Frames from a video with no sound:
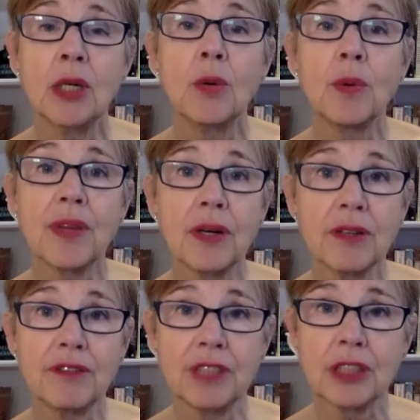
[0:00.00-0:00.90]
with
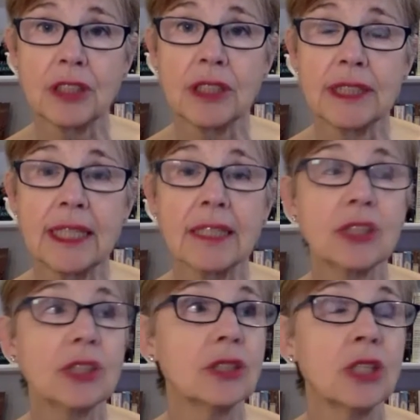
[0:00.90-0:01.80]
artificial
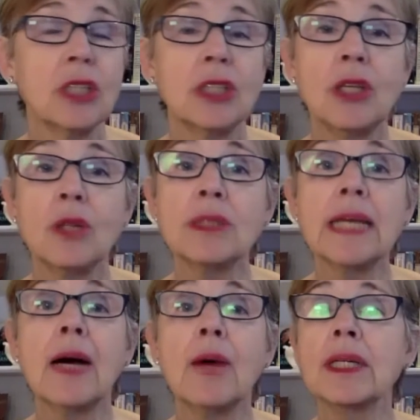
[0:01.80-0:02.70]
intelligence knows
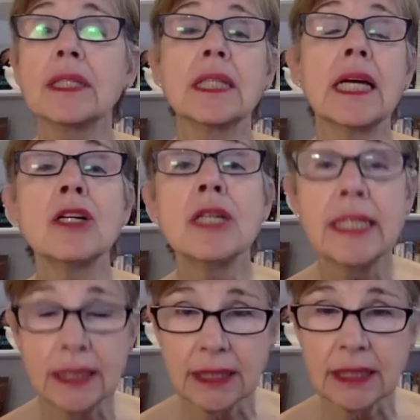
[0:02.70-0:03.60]
how
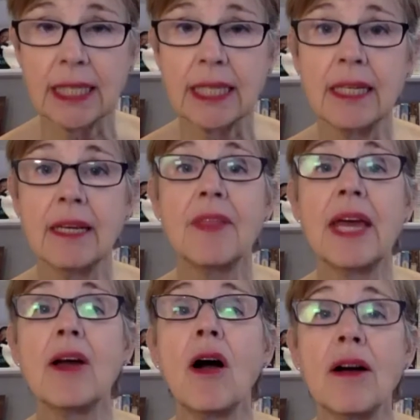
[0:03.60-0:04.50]
hilariously
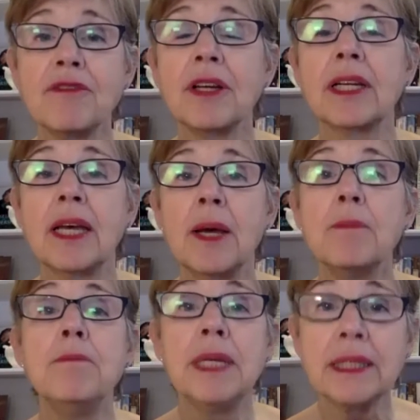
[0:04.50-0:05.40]
they often
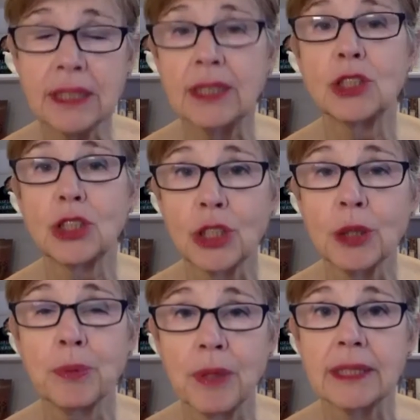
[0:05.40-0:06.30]

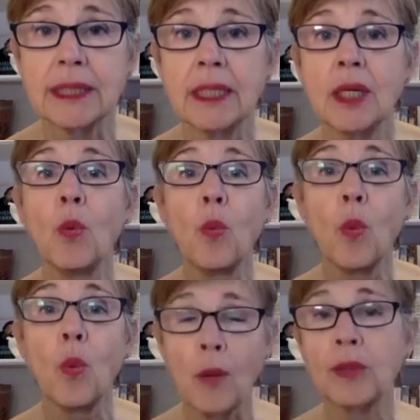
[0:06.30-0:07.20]
misinterpret
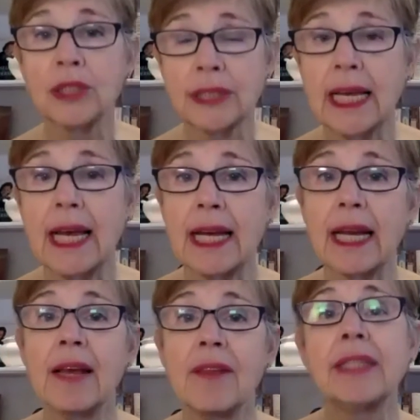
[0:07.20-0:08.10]
what we're saying.
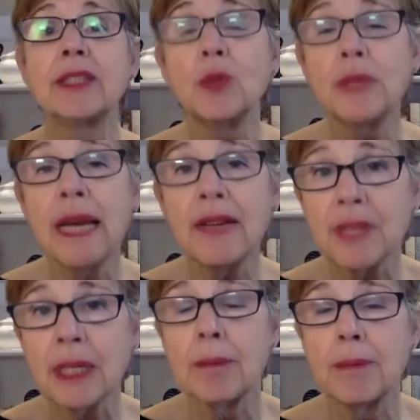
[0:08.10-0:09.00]
They don't have
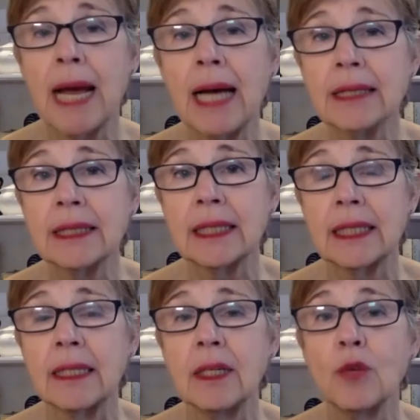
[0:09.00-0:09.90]
the
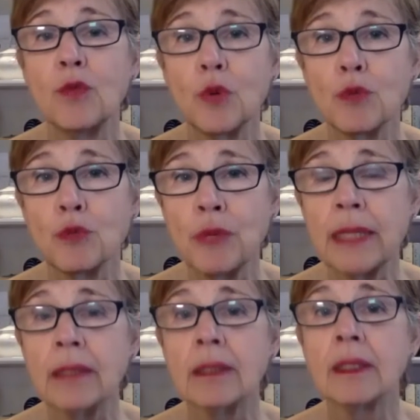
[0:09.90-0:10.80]
capacity for
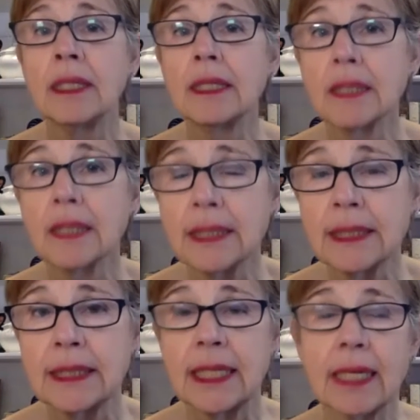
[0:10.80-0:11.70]
real
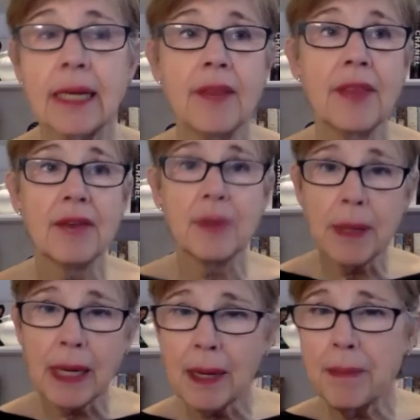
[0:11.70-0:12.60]
listening. They have the
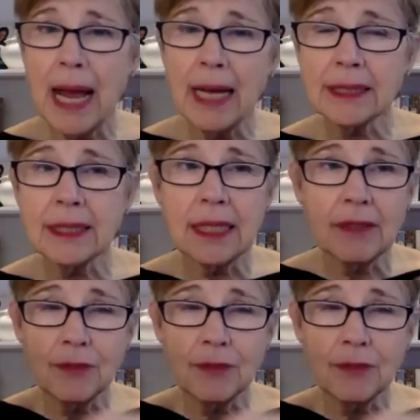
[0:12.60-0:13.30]
capacity